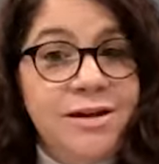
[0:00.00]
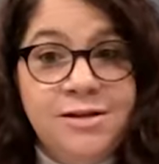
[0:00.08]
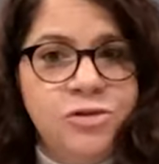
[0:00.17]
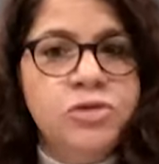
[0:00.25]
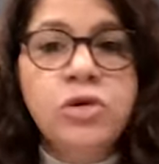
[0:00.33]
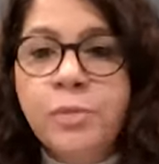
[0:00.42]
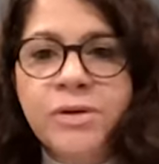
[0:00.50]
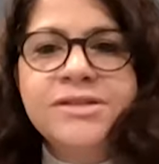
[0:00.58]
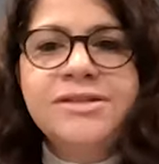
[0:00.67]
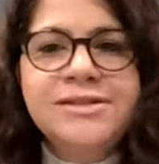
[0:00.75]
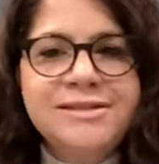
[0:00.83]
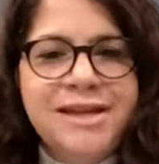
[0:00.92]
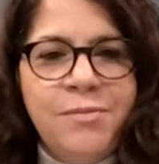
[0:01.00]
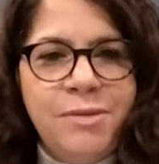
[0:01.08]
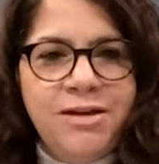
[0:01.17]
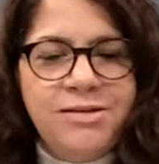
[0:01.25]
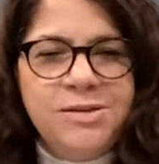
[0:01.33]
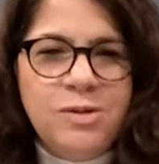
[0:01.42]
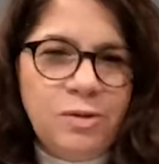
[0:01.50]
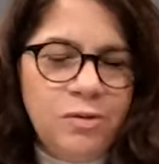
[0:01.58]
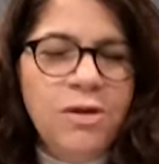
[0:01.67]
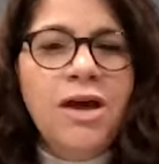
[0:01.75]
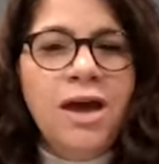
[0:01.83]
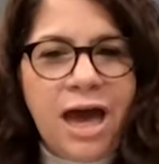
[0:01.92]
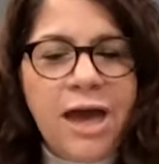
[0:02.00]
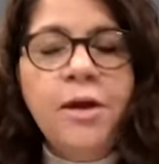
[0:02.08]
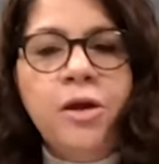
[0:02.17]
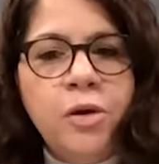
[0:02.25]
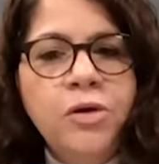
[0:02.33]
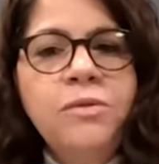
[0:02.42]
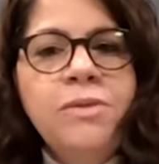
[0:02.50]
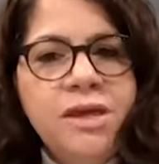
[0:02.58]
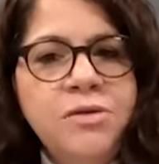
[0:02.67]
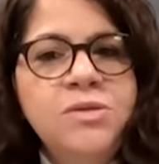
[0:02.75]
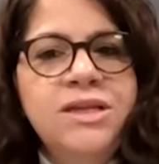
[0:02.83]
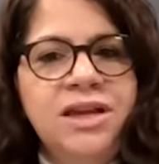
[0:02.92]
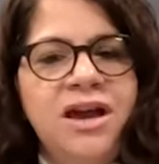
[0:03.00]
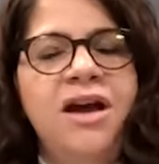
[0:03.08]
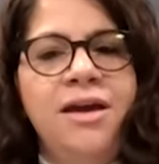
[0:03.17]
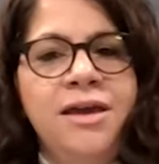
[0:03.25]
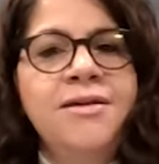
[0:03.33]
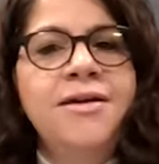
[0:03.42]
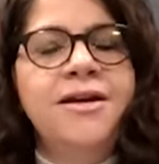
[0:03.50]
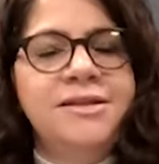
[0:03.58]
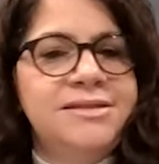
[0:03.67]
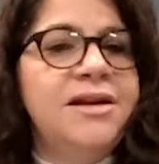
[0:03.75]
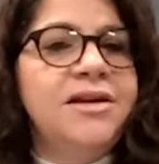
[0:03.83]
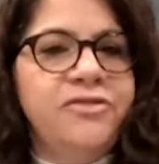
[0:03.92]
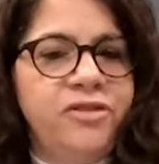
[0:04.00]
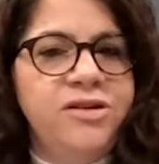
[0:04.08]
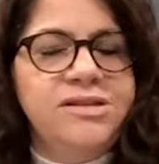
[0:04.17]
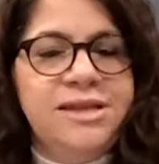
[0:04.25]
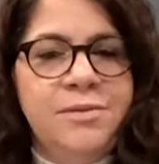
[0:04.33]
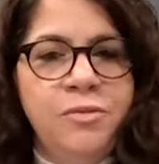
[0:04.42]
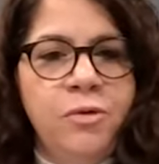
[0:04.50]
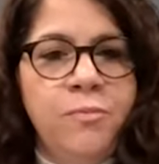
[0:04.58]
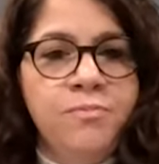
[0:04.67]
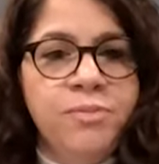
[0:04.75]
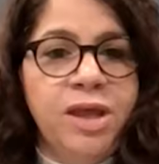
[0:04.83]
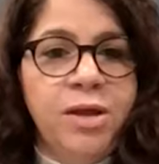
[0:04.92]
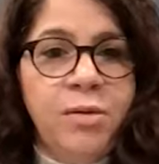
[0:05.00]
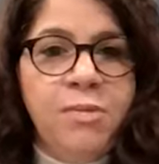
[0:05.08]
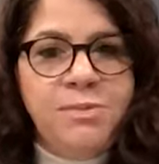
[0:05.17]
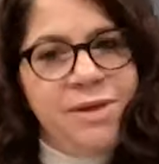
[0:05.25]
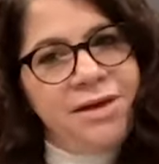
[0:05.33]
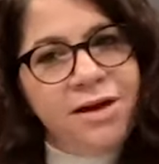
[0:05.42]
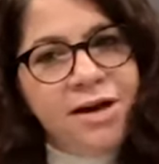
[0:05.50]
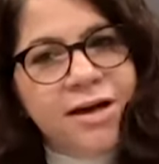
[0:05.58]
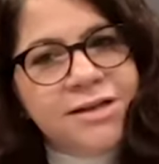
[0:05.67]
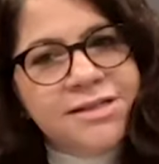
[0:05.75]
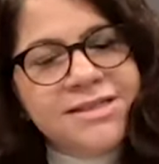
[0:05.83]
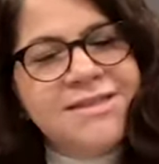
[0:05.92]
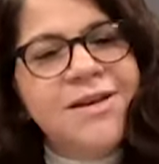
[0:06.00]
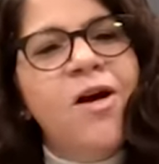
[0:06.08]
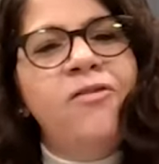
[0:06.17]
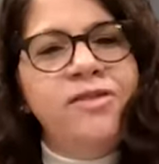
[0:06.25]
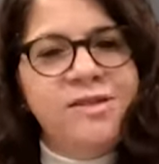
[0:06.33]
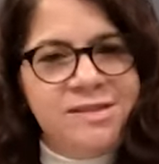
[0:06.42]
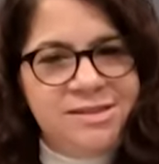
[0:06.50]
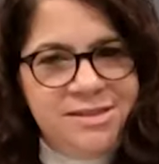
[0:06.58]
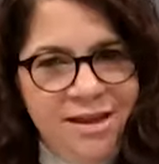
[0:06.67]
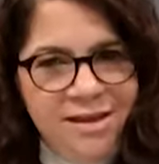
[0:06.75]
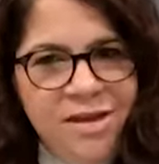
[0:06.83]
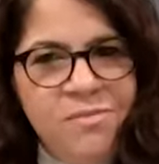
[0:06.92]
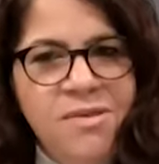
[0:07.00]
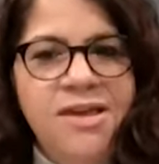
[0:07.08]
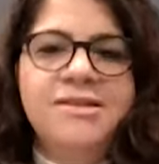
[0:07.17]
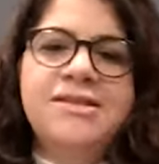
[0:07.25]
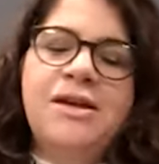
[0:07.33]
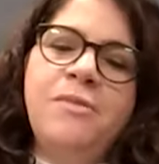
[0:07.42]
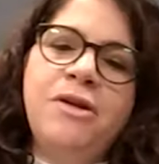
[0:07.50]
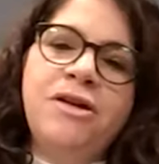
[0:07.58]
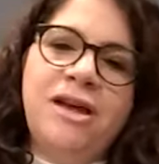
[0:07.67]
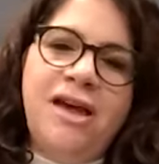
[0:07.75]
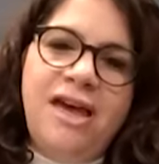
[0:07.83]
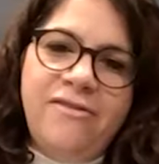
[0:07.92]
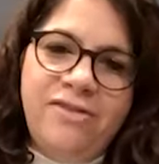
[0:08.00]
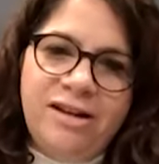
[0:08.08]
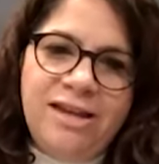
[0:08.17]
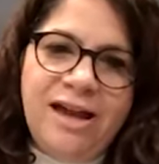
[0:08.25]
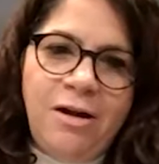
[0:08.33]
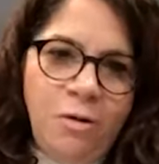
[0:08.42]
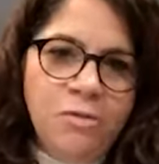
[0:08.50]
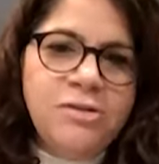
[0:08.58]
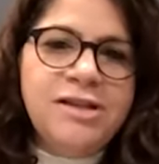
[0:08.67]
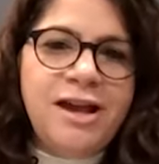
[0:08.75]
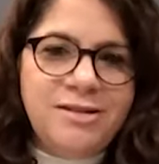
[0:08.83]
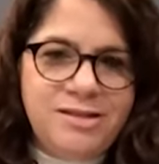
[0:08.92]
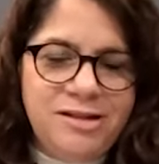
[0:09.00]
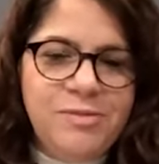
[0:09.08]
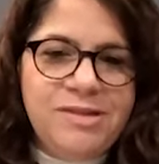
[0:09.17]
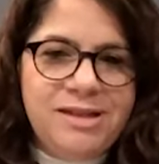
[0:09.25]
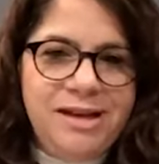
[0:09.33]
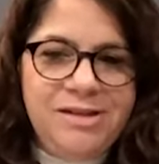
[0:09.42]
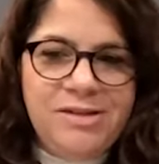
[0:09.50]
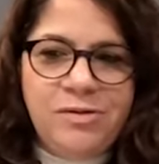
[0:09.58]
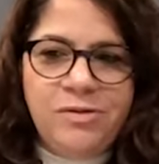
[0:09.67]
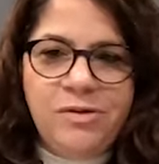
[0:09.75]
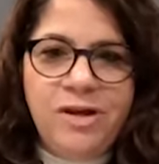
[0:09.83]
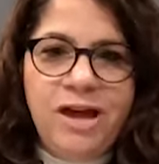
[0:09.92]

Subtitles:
and super systemic. So I could be using a AIXR, for example, but because of this tank mix, I'm gonna having like a contact herbicide. So